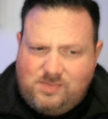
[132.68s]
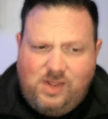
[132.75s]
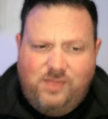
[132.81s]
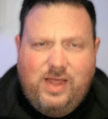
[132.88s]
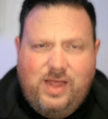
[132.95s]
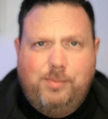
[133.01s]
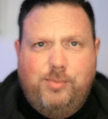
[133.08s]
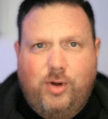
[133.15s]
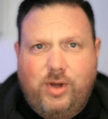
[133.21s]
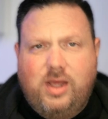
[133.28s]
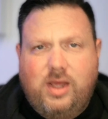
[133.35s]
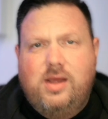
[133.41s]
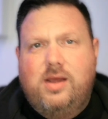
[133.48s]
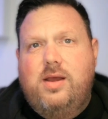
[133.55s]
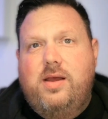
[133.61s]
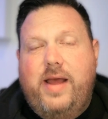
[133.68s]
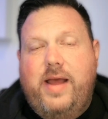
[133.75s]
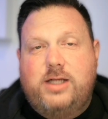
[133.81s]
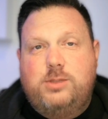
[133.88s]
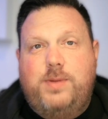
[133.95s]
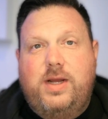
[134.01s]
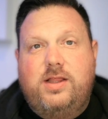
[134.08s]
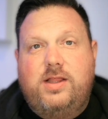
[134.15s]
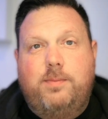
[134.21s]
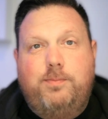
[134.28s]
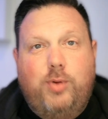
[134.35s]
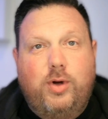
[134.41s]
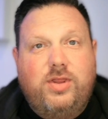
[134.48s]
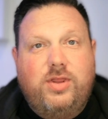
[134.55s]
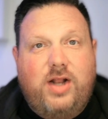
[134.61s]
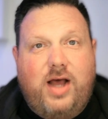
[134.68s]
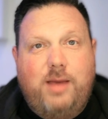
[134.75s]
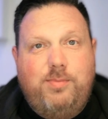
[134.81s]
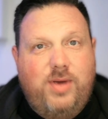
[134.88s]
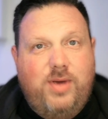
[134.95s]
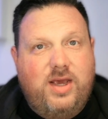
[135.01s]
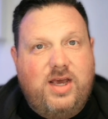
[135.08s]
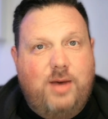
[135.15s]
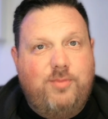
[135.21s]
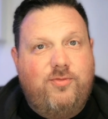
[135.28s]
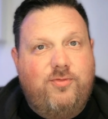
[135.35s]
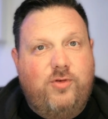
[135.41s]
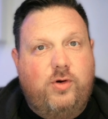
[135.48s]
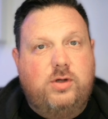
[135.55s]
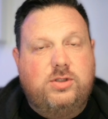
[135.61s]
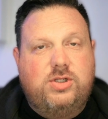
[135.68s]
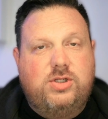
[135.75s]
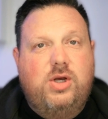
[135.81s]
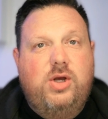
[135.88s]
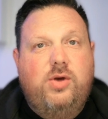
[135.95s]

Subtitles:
That book has been the book that I pick up first